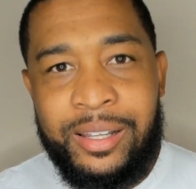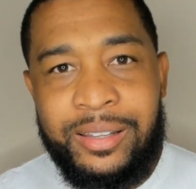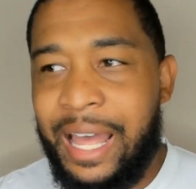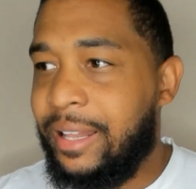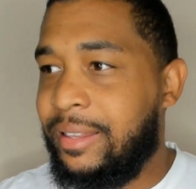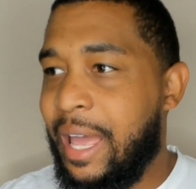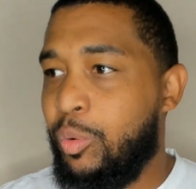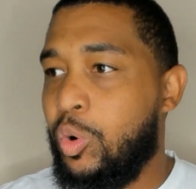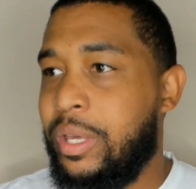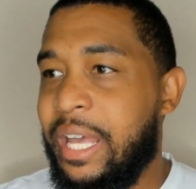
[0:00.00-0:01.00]
that
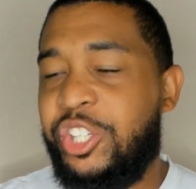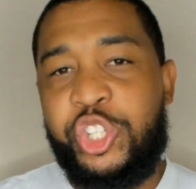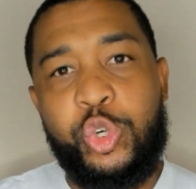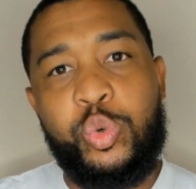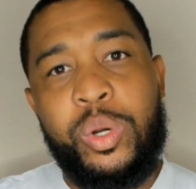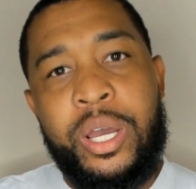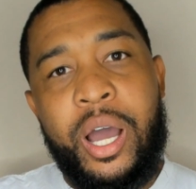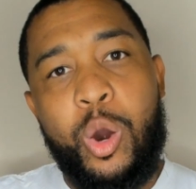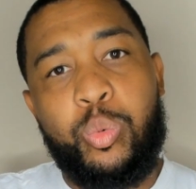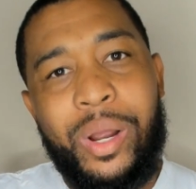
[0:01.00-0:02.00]
will get you
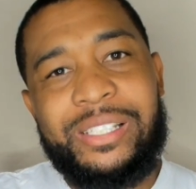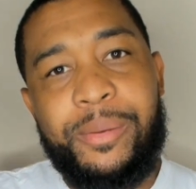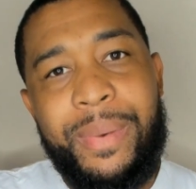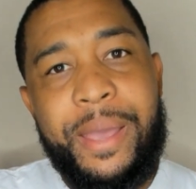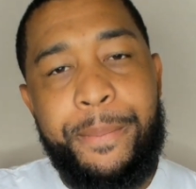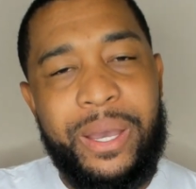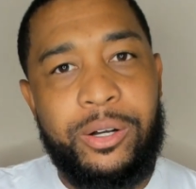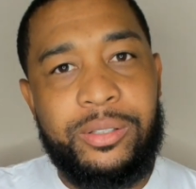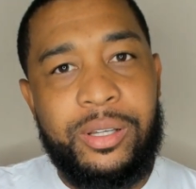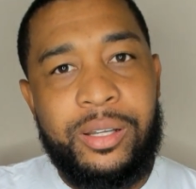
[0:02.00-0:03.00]
a resume
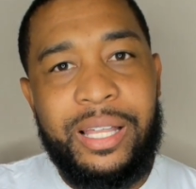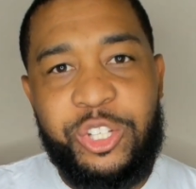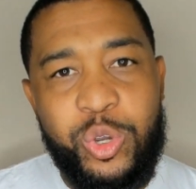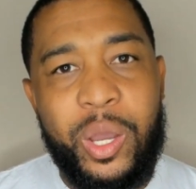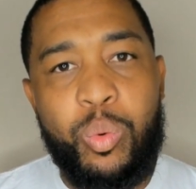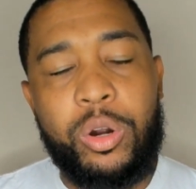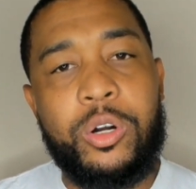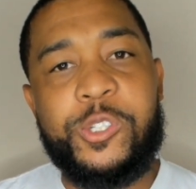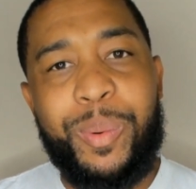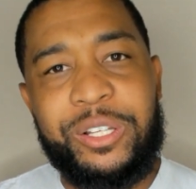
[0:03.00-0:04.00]
built that you can work
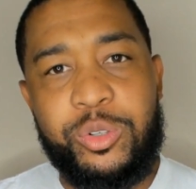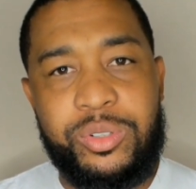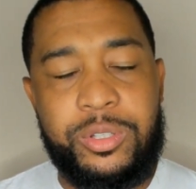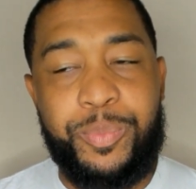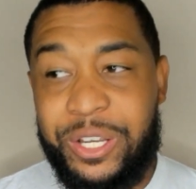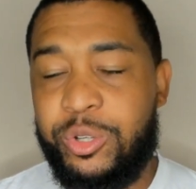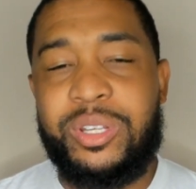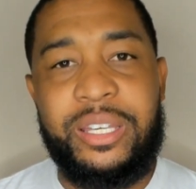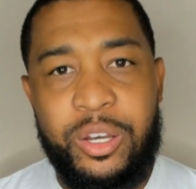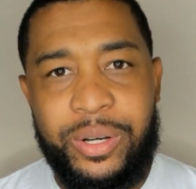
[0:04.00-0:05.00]
on
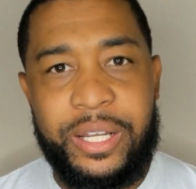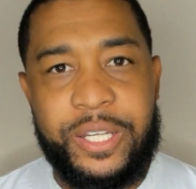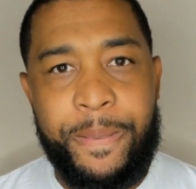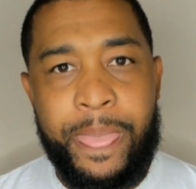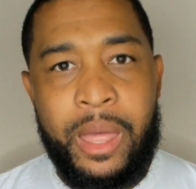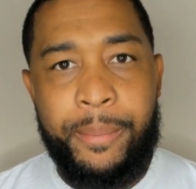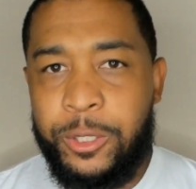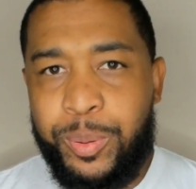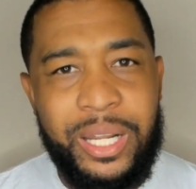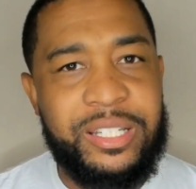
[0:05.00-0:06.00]
specialty units.
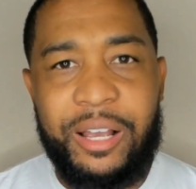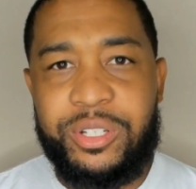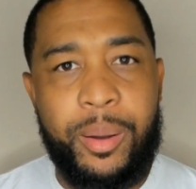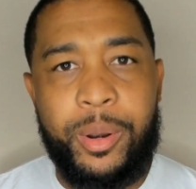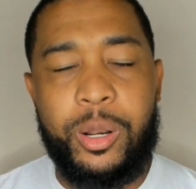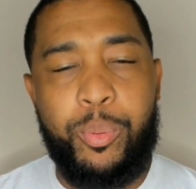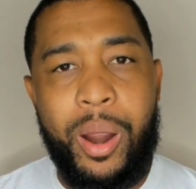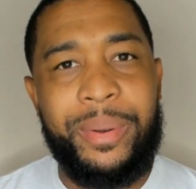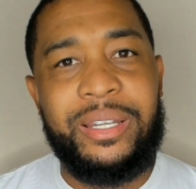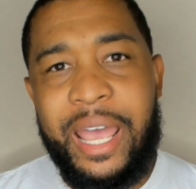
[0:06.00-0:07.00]
Most police officers come into the
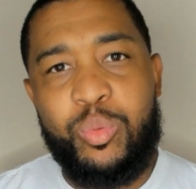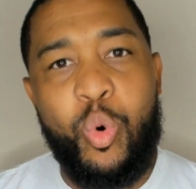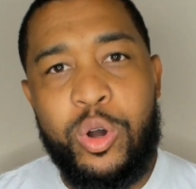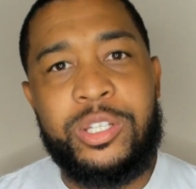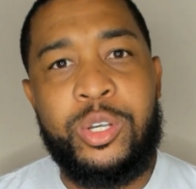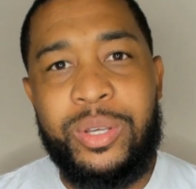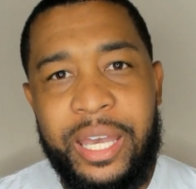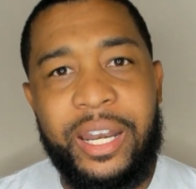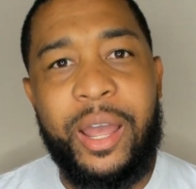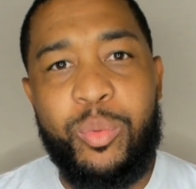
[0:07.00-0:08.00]
department, they want to
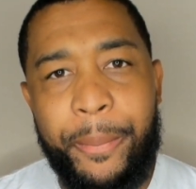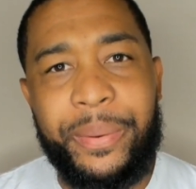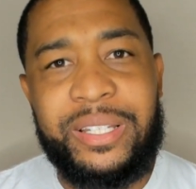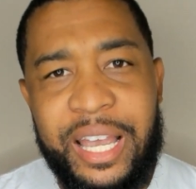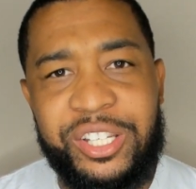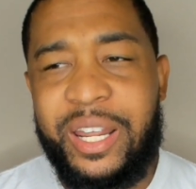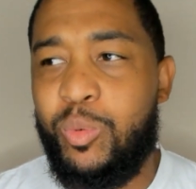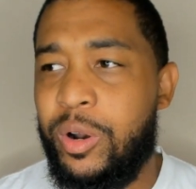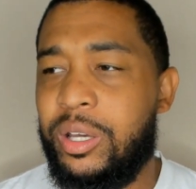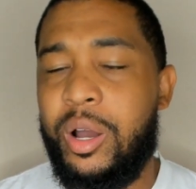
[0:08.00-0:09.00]
get a reputation. They
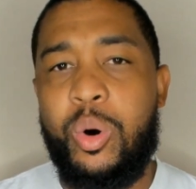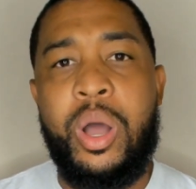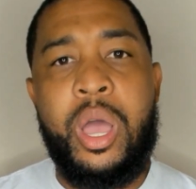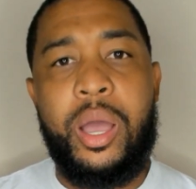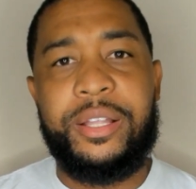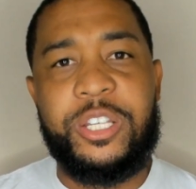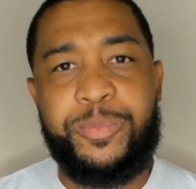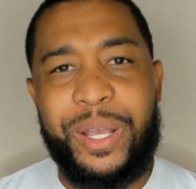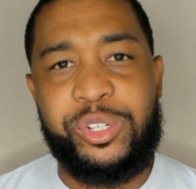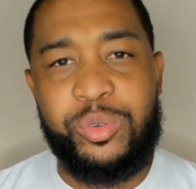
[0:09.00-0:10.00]
want to go into
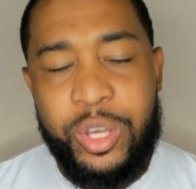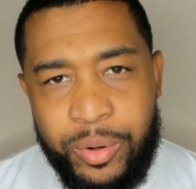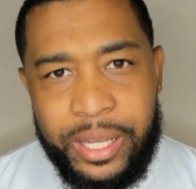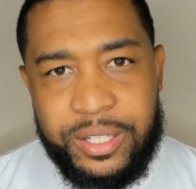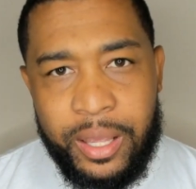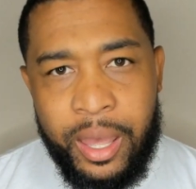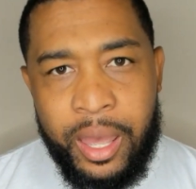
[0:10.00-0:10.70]
special units.